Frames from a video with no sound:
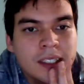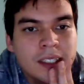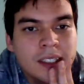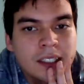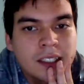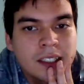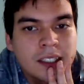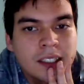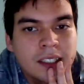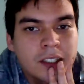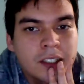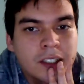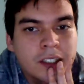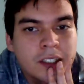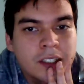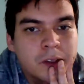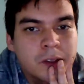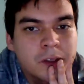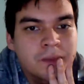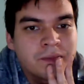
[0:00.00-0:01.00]

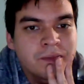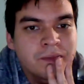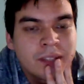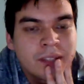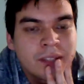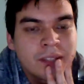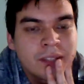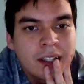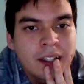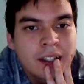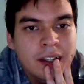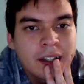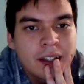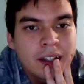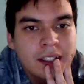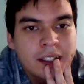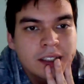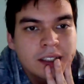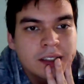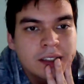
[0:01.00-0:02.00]
So
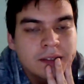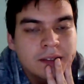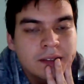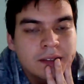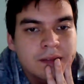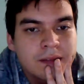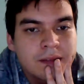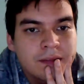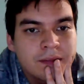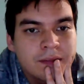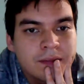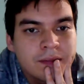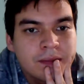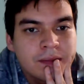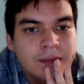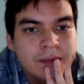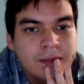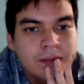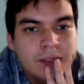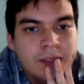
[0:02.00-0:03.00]
this
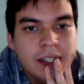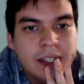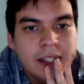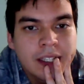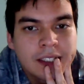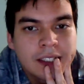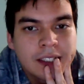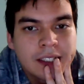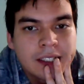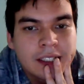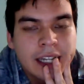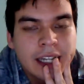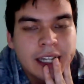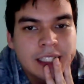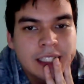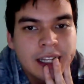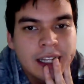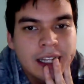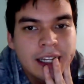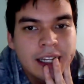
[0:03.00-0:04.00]
is kind
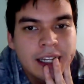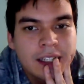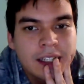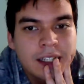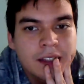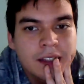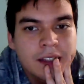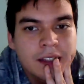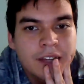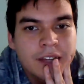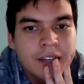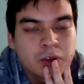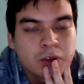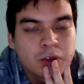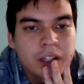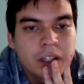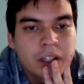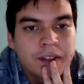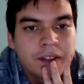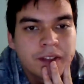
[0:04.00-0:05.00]
of like, if it
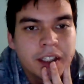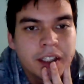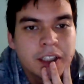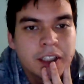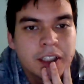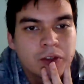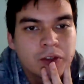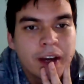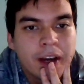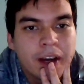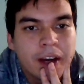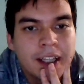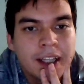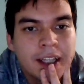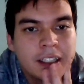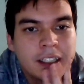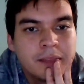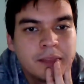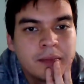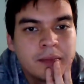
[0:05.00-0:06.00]
is
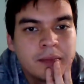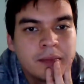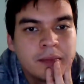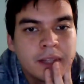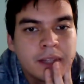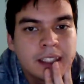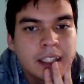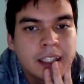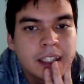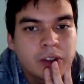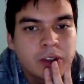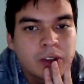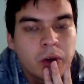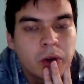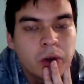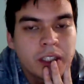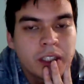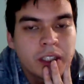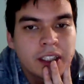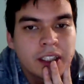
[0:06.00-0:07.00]
random, it's like
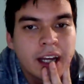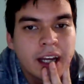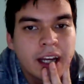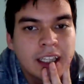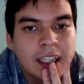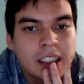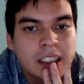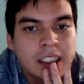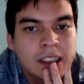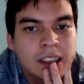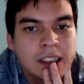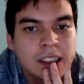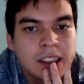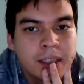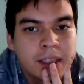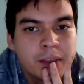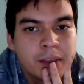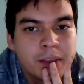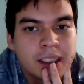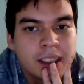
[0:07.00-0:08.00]
rolling a dice, but
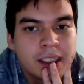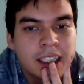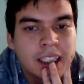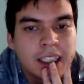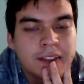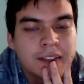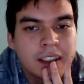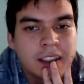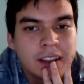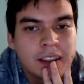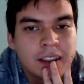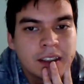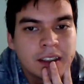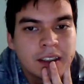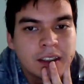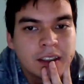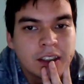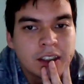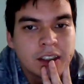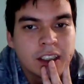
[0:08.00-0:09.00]
it'll be 7
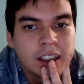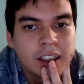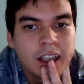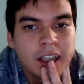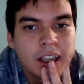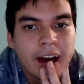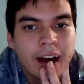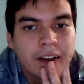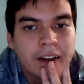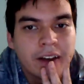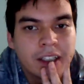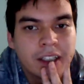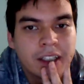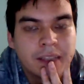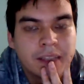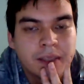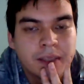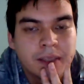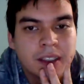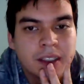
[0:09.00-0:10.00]

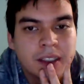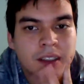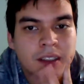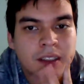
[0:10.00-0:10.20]
outcomes.